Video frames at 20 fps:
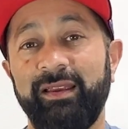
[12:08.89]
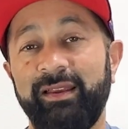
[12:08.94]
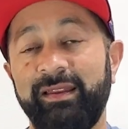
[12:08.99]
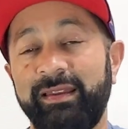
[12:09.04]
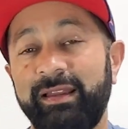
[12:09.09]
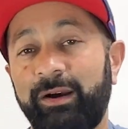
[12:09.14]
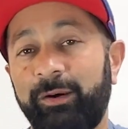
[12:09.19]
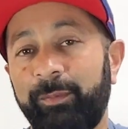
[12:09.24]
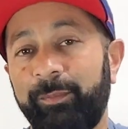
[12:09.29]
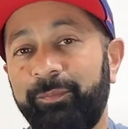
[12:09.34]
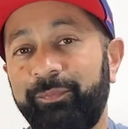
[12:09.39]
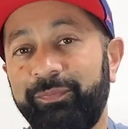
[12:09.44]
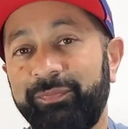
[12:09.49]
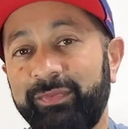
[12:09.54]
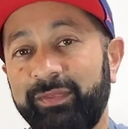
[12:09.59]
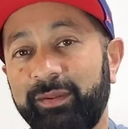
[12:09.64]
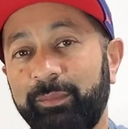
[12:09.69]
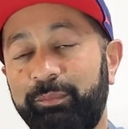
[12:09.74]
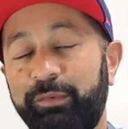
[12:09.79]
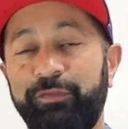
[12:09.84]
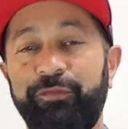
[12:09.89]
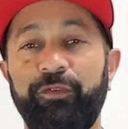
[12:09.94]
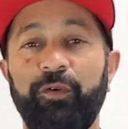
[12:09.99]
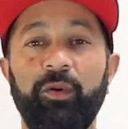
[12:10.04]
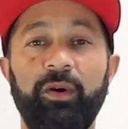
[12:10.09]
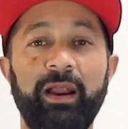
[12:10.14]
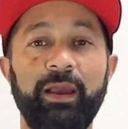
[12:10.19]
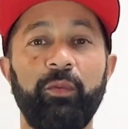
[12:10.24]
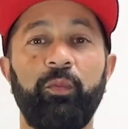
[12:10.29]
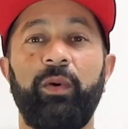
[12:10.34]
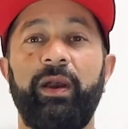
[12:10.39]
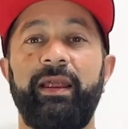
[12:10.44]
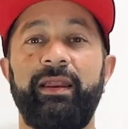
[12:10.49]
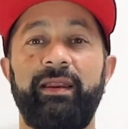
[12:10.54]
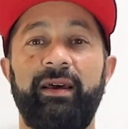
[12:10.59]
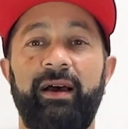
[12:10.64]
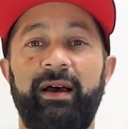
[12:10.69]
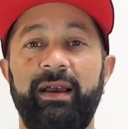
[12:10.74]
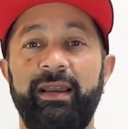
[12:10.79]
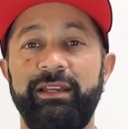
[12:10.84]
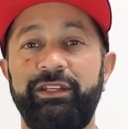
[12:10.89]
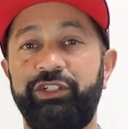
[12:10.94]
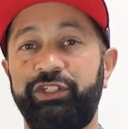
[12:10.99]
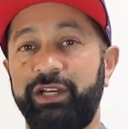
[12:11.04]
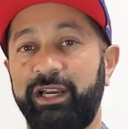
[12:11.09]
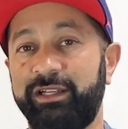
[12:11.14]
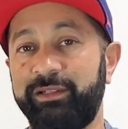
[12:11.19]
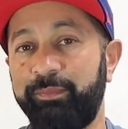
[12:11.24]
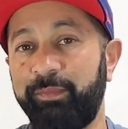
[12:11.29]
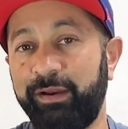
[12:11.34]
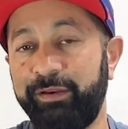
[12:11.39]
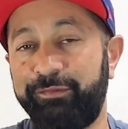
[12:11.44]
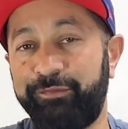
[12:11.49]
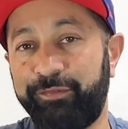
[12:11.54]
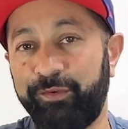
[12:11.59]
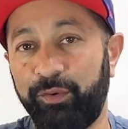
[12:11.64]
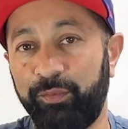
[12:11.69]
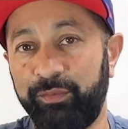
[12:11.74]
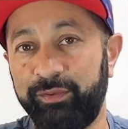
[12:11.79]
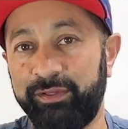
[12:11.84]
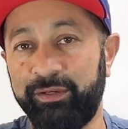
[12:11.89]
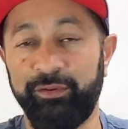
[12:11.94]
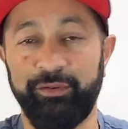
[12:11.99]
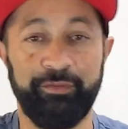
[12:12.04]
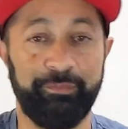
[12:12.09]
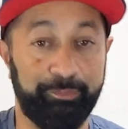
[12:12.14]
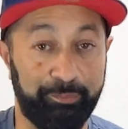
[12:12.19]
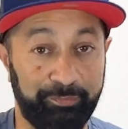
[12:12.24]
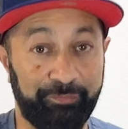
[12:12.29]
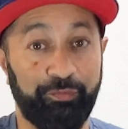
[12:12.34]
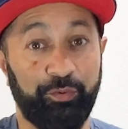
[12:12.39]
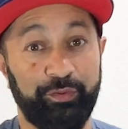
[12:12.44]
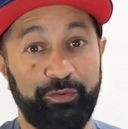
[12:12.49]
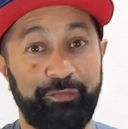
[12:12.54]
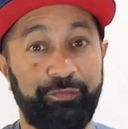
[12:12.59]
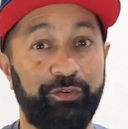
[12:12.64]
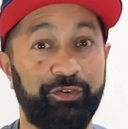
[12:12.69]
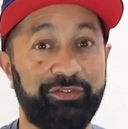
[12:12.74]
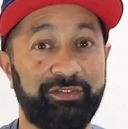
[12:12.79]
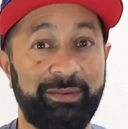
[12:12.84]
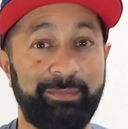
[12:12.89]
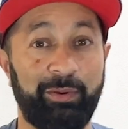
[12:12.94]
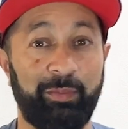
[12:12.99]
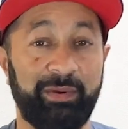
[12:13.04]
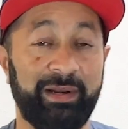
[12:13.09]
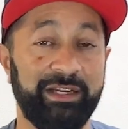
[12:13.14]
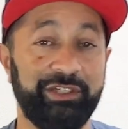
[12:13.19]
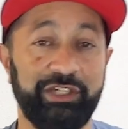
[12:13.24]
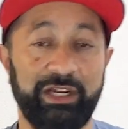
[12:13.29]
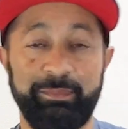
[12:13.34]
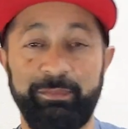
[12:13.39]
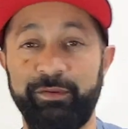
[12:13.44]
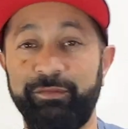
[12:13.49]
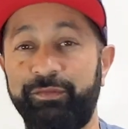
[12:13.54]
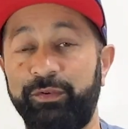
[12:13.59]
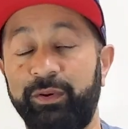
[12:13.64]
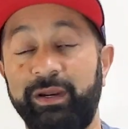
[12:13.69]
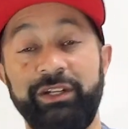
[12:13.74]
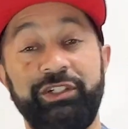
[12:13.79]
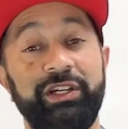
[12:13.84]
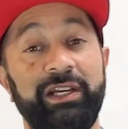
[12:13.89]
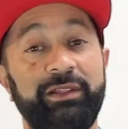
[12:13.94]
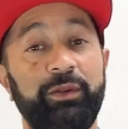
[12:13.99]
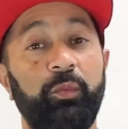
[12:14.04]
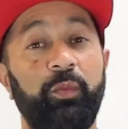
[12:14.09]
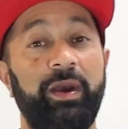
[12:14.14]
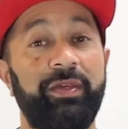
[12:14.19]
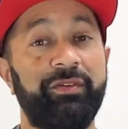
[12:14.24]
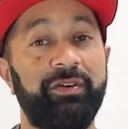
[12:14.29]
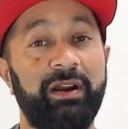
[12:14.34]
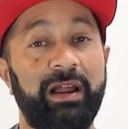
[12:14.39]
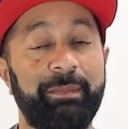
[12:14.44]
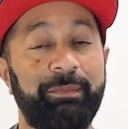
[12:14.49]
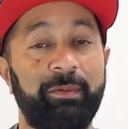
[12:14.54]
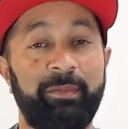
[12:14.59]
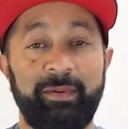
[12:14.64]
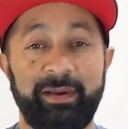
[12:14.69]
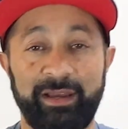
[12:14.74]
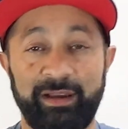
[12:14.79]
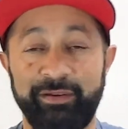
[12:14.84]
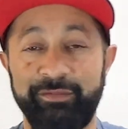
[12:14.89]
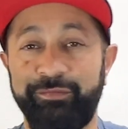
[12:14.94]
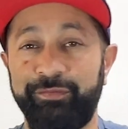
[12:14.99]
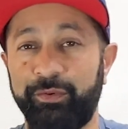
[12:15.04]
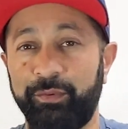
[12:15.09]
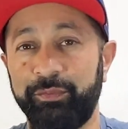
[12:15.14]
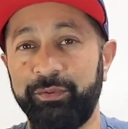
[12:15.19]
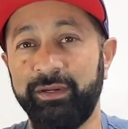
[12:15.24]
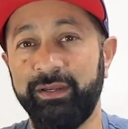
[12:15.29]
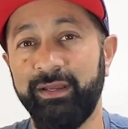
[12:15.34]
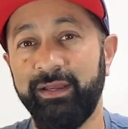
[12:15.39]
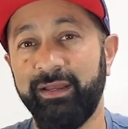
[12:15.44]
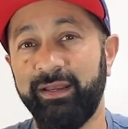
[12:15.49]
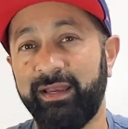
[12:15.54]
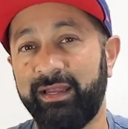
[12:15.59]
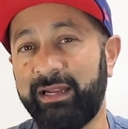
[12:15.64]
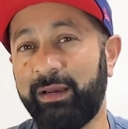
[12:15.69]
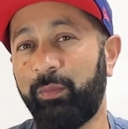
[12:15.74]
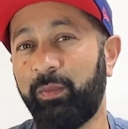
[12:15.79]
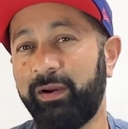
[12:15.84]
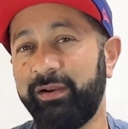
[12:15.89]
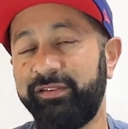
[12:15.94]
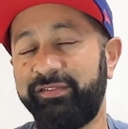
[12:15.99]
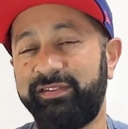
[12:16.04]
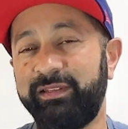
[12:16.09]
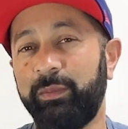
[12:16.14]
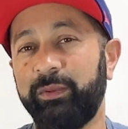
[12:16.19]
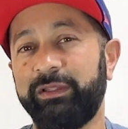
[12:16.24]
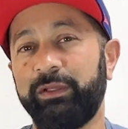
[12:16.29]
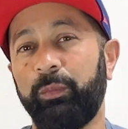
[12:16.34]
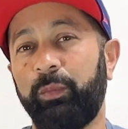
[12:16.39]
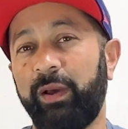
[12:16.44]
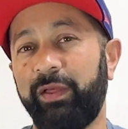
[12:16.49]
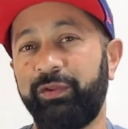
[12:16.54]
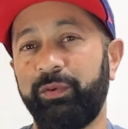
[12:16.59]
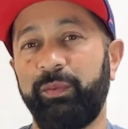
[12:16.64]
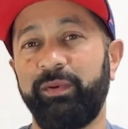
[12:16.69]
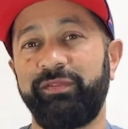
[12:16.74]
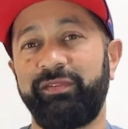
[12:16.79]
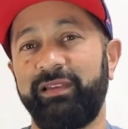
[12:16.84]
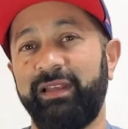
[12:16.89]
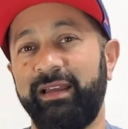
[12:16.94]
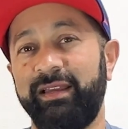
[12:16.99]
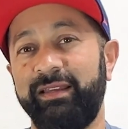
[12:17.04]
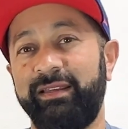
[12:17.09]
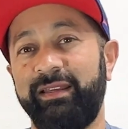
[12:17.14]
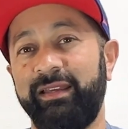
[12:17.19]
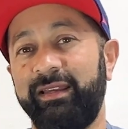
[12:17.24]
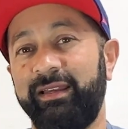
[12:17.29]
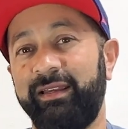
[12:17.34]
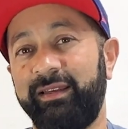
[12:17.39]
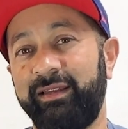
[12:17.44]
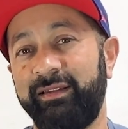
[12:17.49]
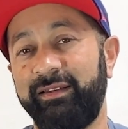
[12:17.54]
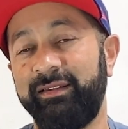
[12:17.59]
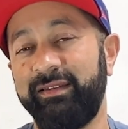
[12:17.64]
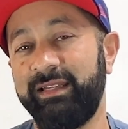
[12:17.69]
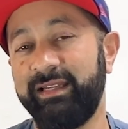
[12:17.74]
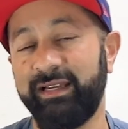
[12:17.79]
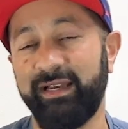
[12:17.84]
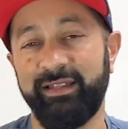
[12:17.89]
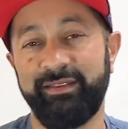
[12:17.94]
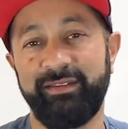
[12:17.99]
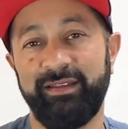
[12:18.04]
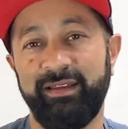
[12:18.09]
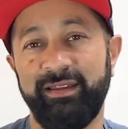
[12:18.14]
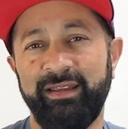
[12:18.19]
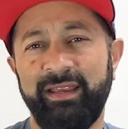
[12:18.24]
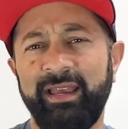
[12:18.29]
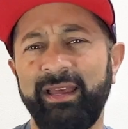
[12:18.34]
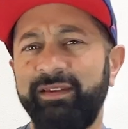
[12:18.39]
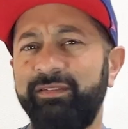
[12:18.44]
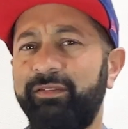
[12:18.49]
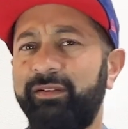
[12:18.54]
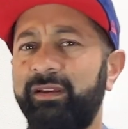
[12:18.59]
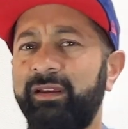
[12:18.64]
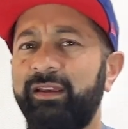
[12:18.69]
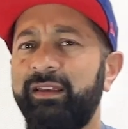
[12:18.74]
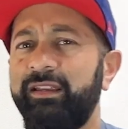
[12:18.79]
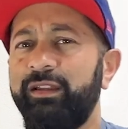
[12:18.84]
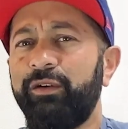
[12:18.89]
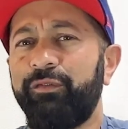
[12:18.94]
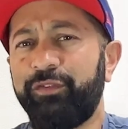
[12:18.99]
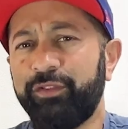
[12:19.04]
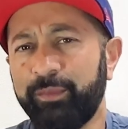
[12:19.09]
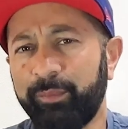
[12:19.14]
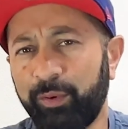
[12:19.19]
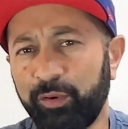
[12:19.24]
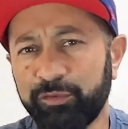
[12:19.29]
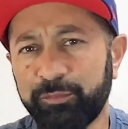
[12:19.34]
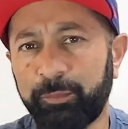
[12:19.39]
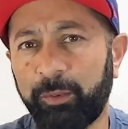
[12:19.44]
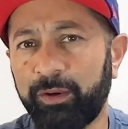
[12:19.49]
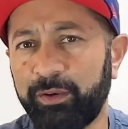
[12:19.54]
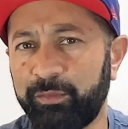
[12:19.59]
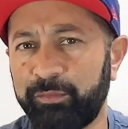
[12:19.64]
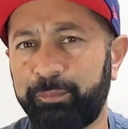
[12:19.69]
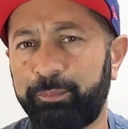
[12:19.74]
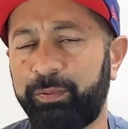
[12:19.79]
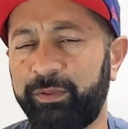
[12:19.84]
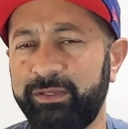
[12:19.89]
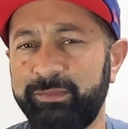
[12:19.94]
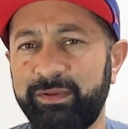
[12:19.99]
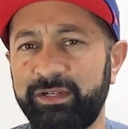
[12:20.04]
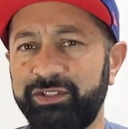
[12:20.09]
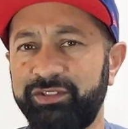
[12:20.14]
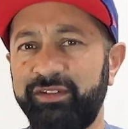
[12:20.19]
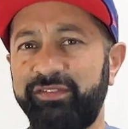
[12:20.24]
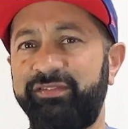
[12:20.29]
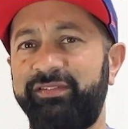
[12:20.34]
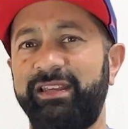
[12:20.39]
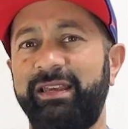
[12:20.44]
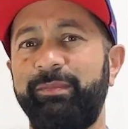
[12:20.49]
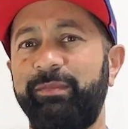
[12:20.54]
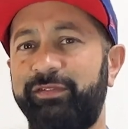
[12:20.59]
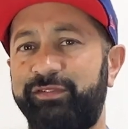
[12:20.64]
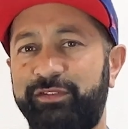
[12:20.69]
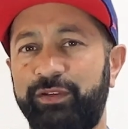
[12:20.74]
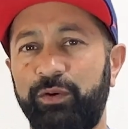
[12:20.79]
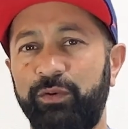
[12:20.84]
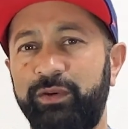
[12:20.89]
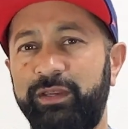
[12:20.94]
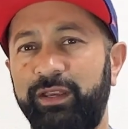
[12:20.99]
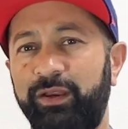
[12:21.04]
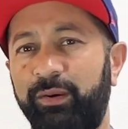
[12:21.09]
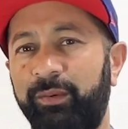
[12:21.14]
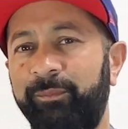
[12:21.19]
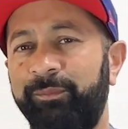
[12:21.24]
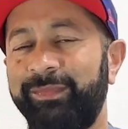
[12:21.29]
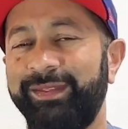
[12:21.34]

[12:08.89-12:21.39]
Now, before I went, I checked my phone. You know, before the first time I went, I checked my phone. I checked the weather app on my iPhone. And I wanted to see what the weather was like in Niigata. And, you know, for the most part, it was pretty much the same as Tokyo.